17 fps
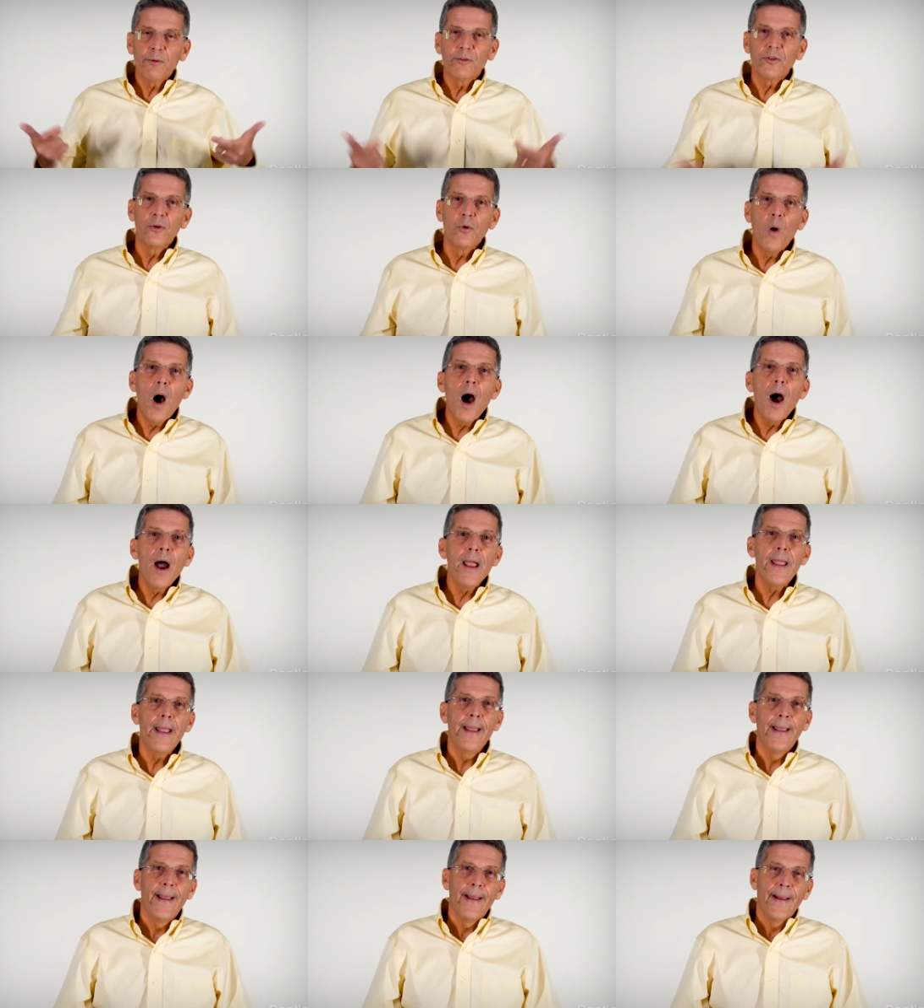it was too high,
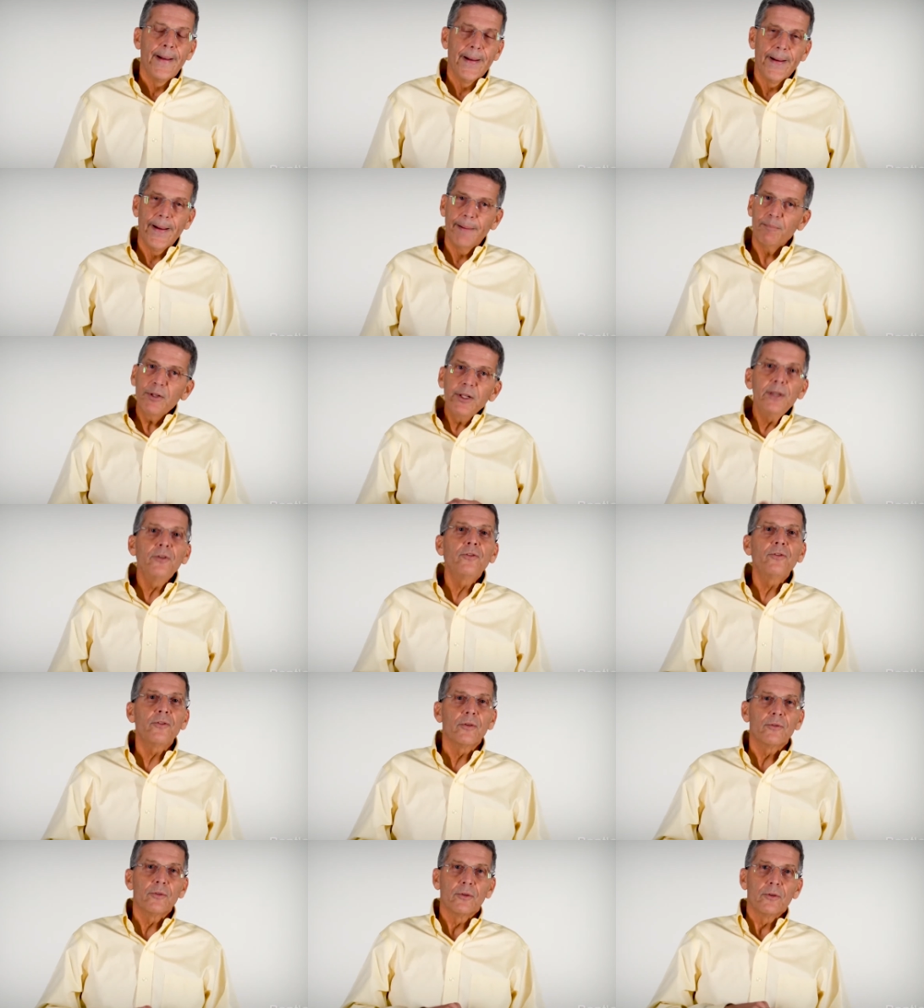please